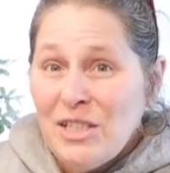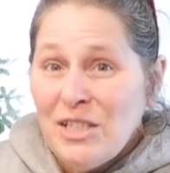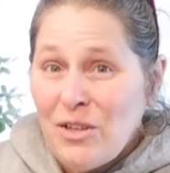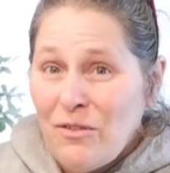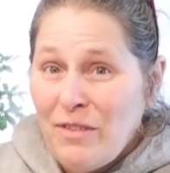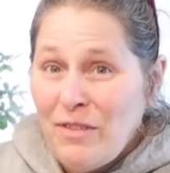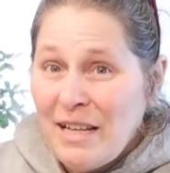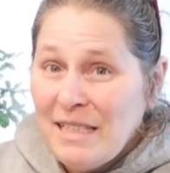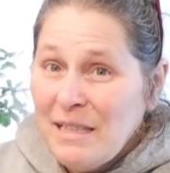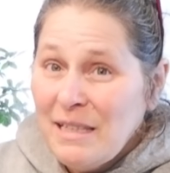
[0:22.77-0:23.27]
So
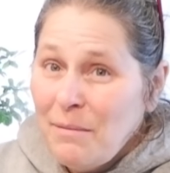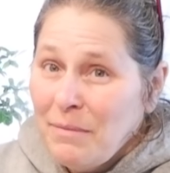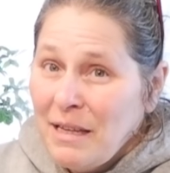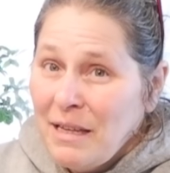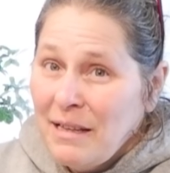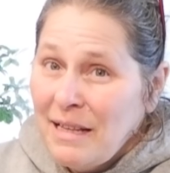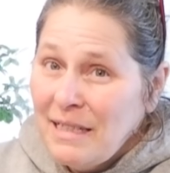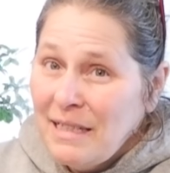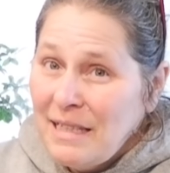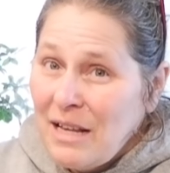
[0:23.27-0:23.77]
if that's
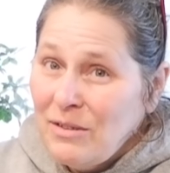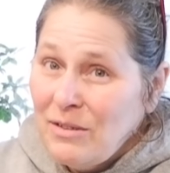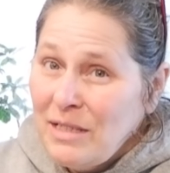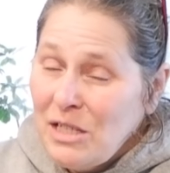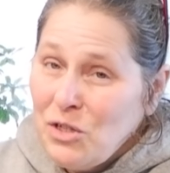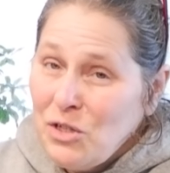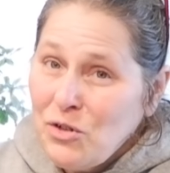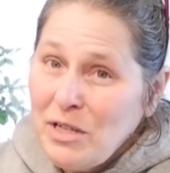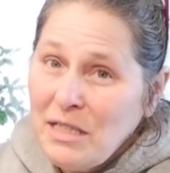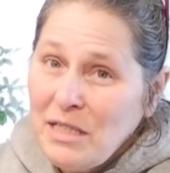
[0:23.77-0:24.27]
something that sounds
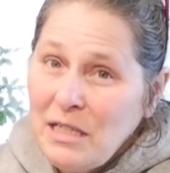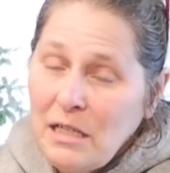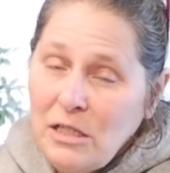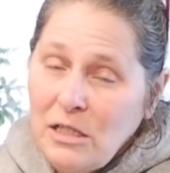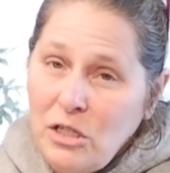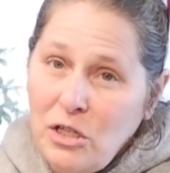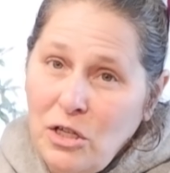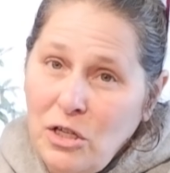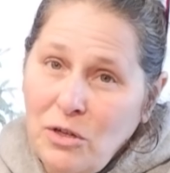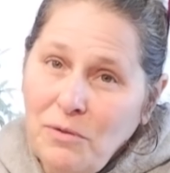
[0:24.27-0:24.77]

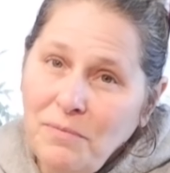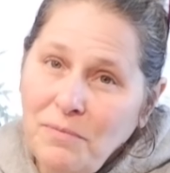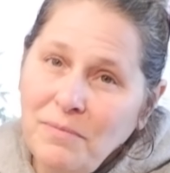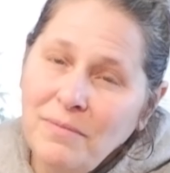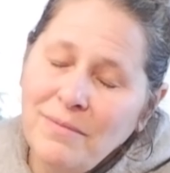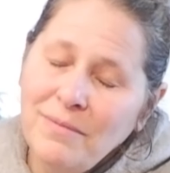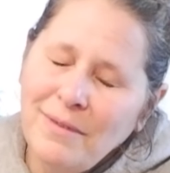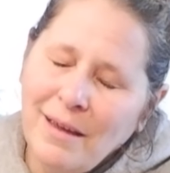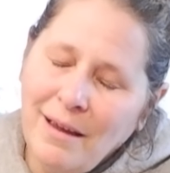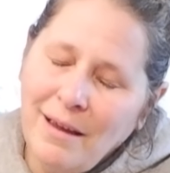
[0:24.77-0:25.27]
interesting to
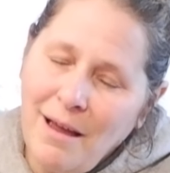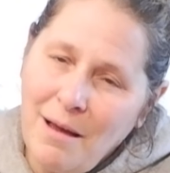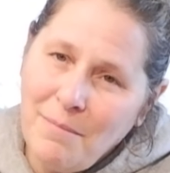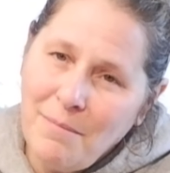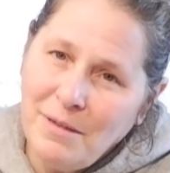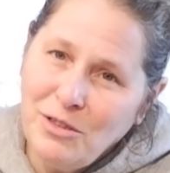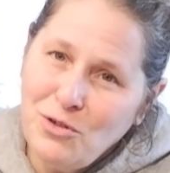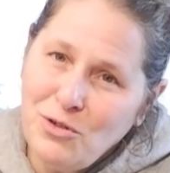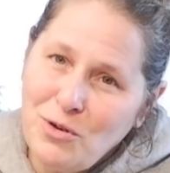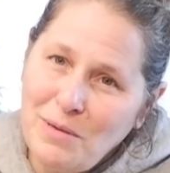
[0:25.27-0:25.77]
you, then
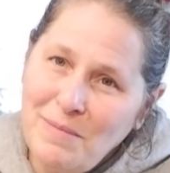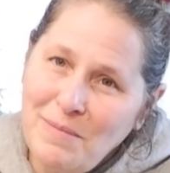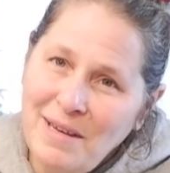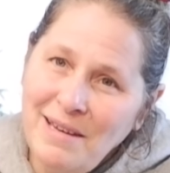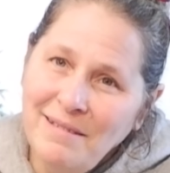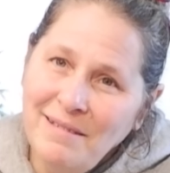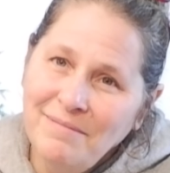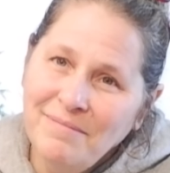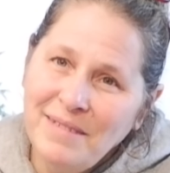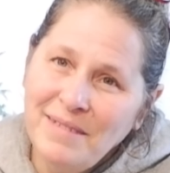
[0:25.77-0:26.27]
come and join
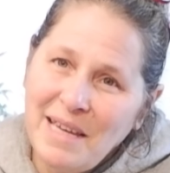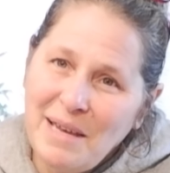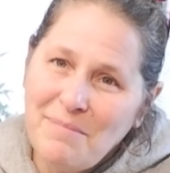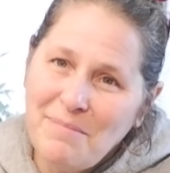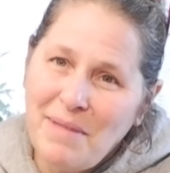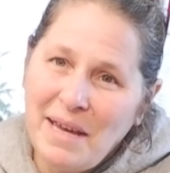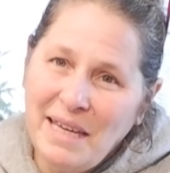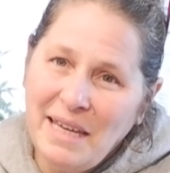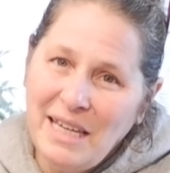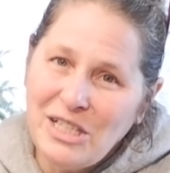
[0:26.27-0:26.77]
me in my